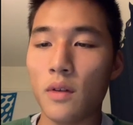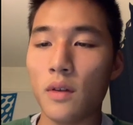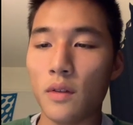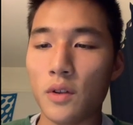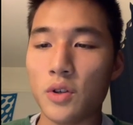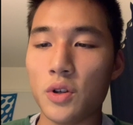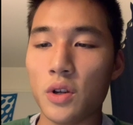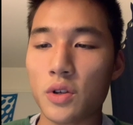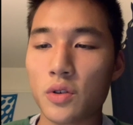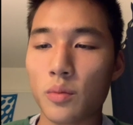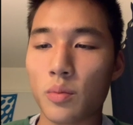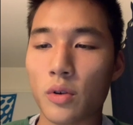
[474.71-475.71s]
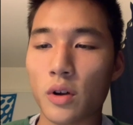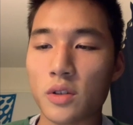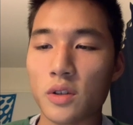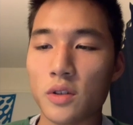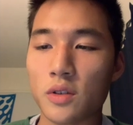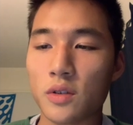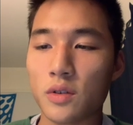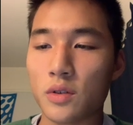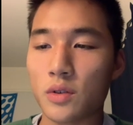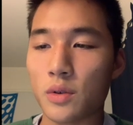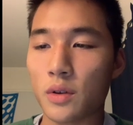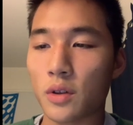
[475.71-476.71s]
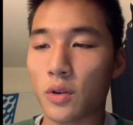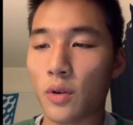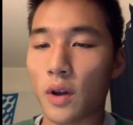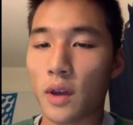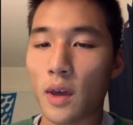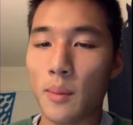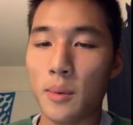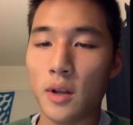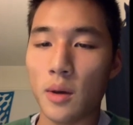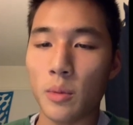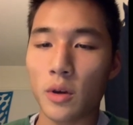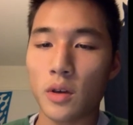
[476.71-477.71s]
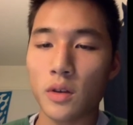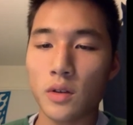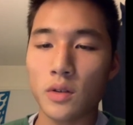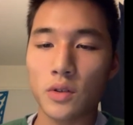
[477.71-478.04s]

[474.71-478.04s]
in the judicial process during the crack epidemic